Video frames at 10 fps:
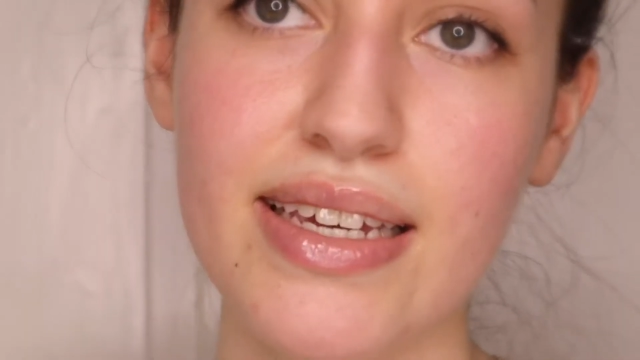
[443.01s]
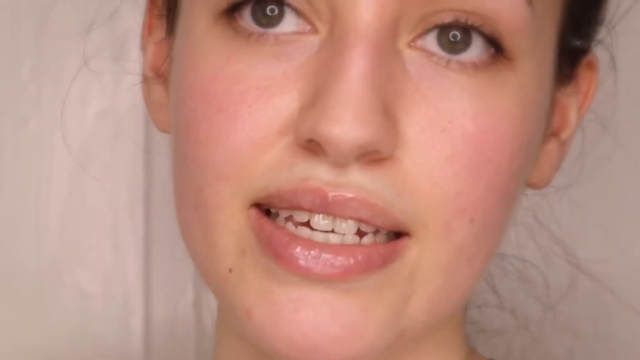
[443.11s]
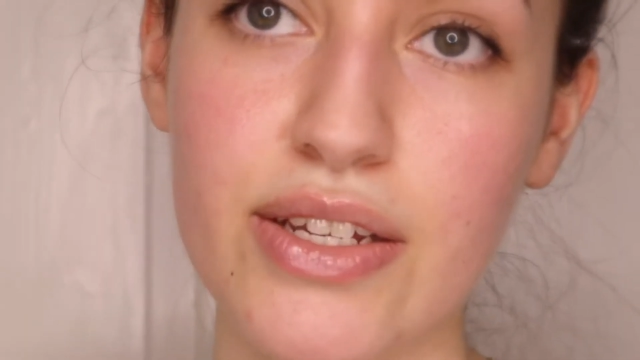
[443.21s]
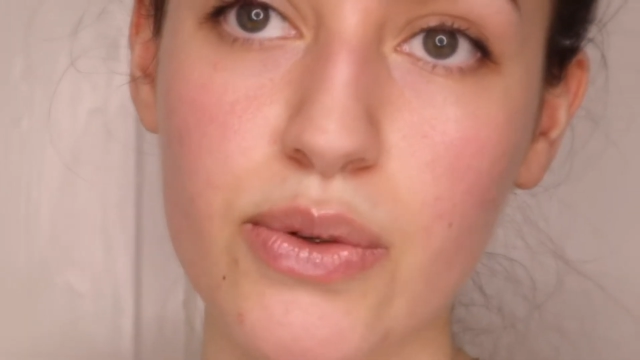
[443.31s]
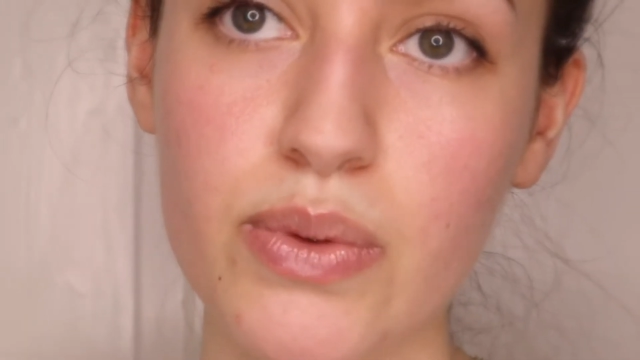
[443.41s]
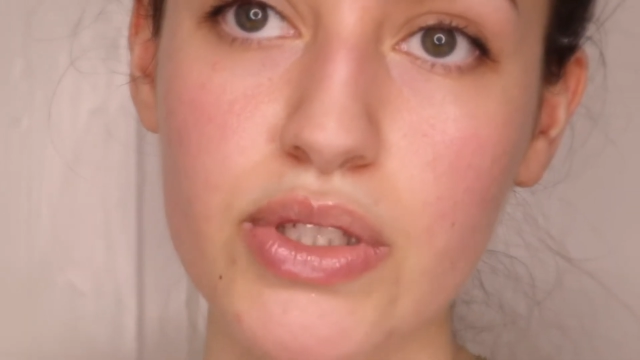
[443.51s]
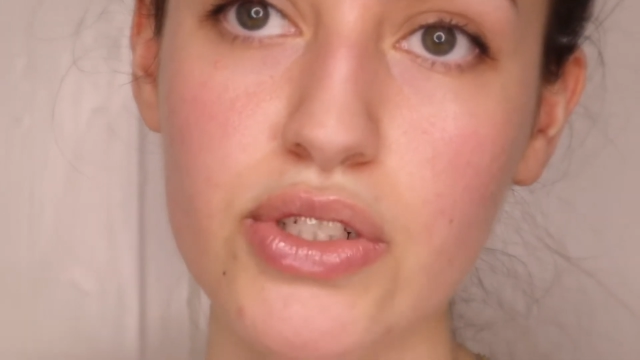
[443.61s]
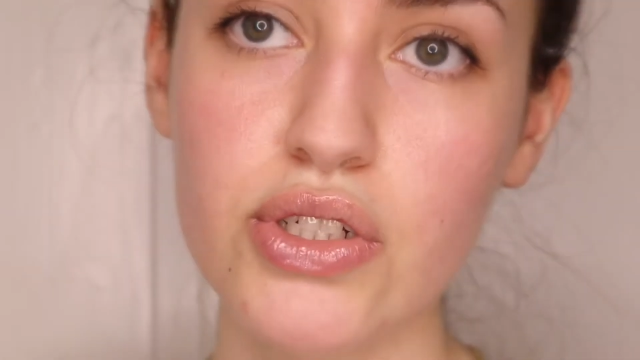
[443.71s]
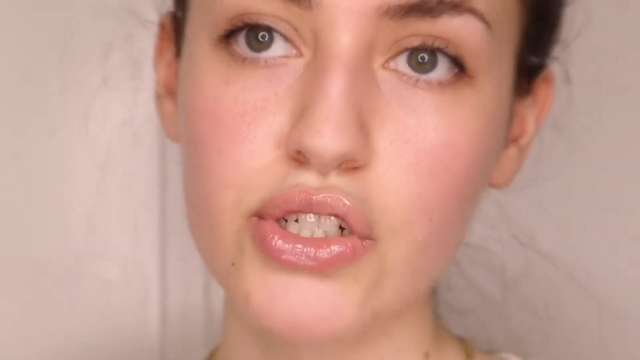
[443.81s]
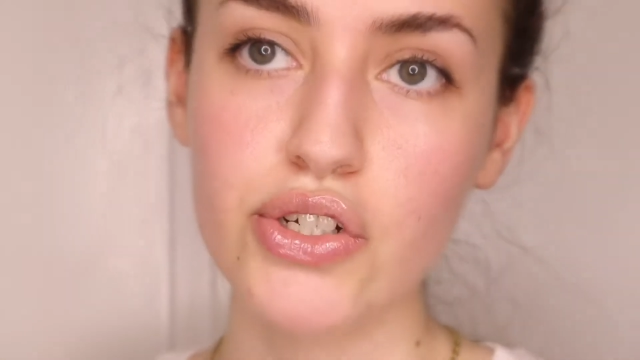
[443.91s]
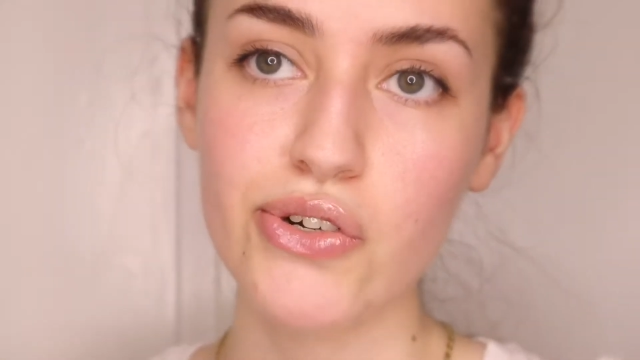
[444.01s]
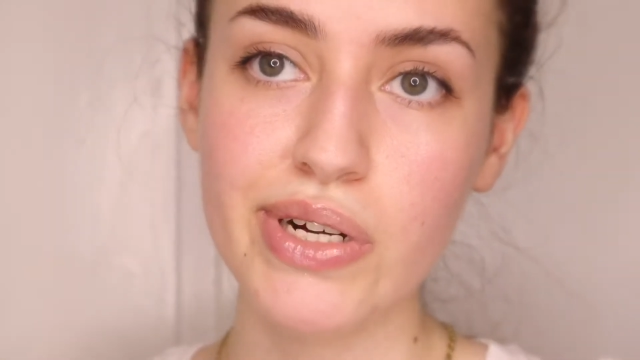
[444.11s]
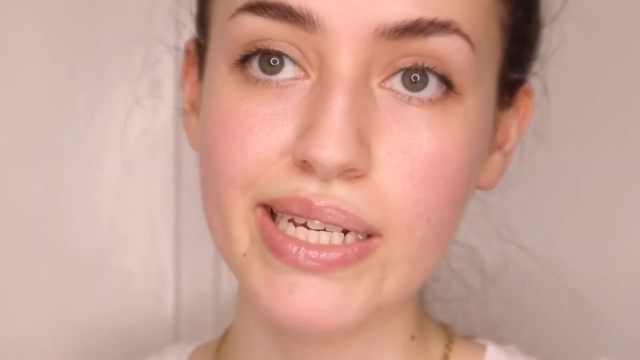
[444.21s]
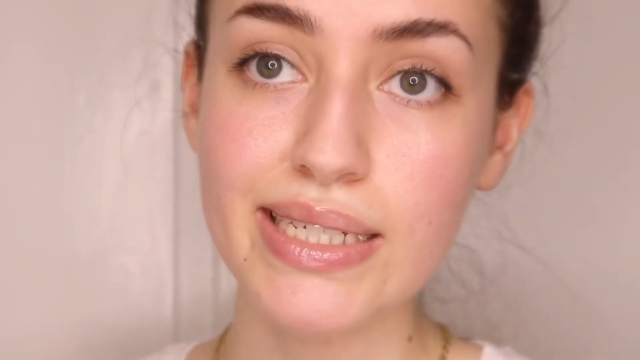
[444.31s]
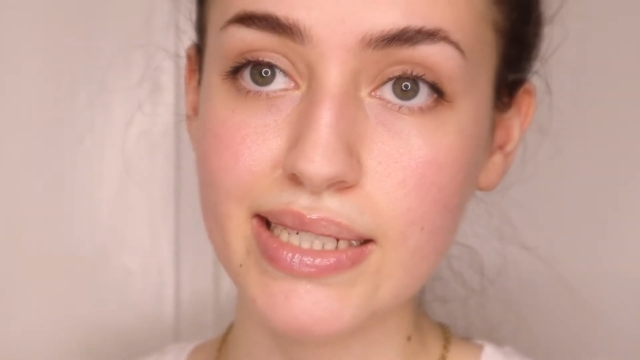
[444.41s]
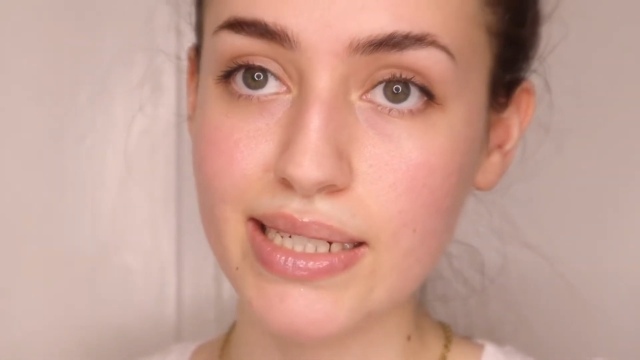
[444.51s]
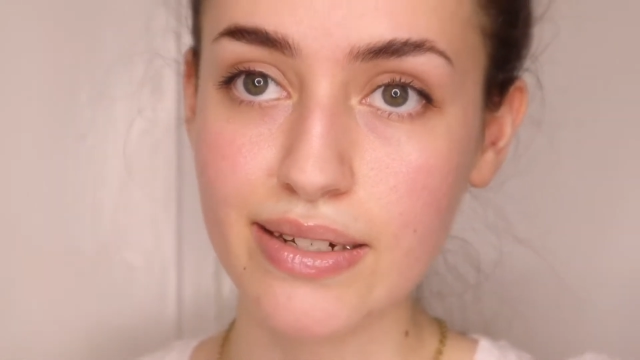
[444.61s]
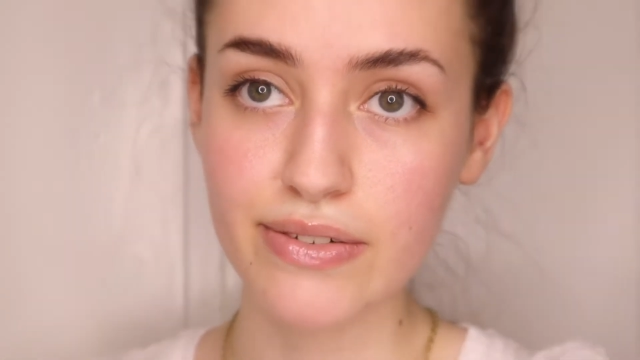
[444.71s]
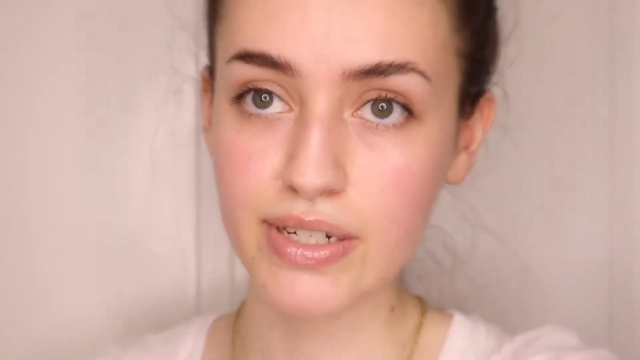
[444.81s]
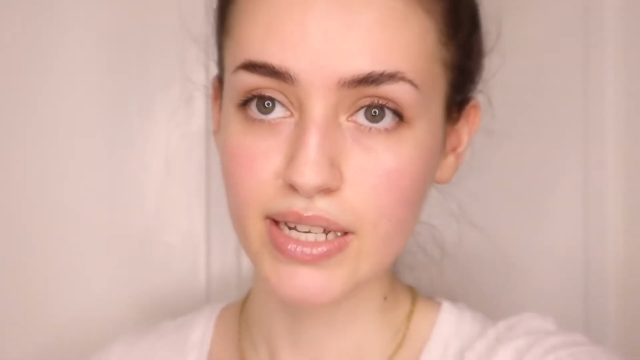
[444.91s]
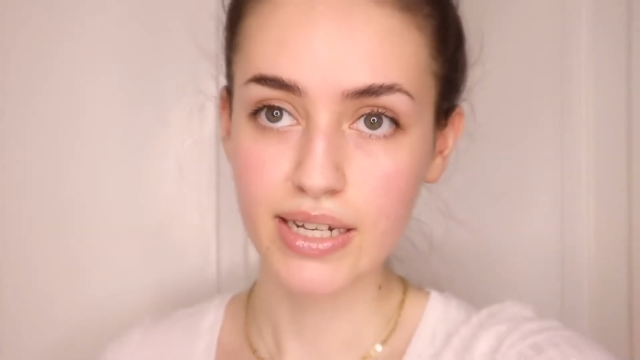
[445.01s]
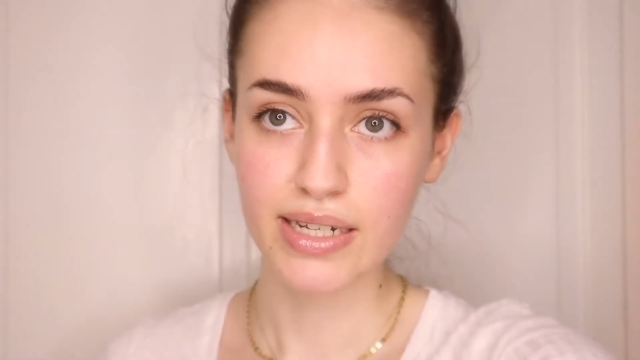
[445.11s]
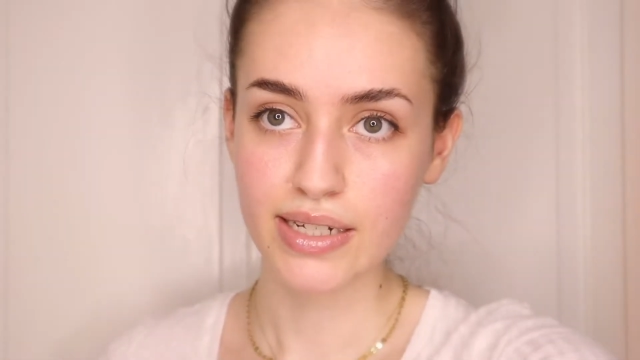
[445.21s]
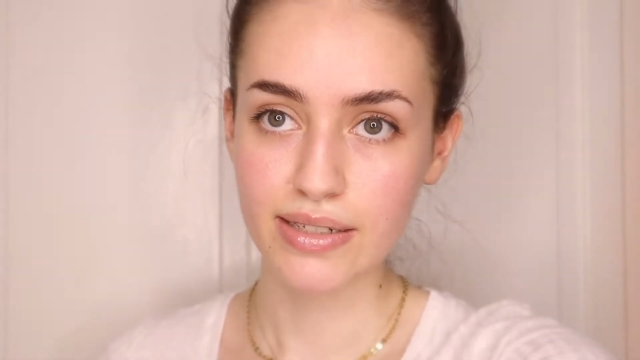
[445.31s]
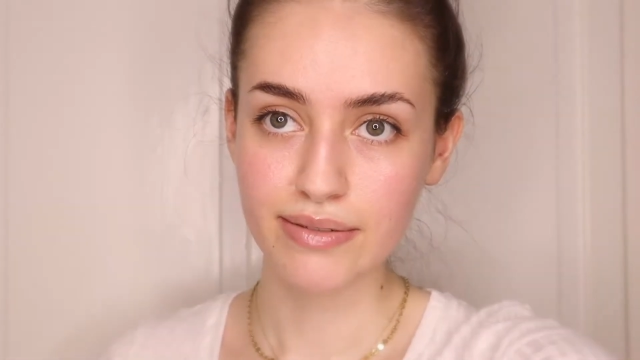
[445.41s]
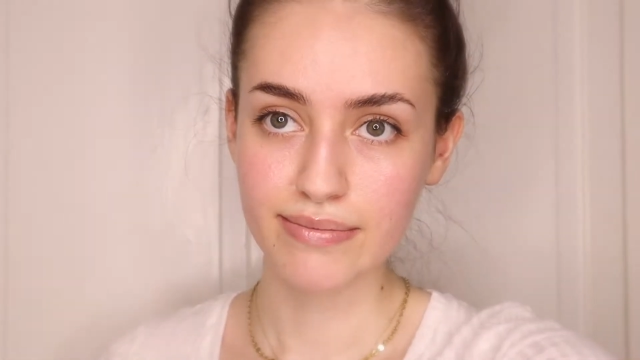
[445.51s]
I don't want to look crazy every day.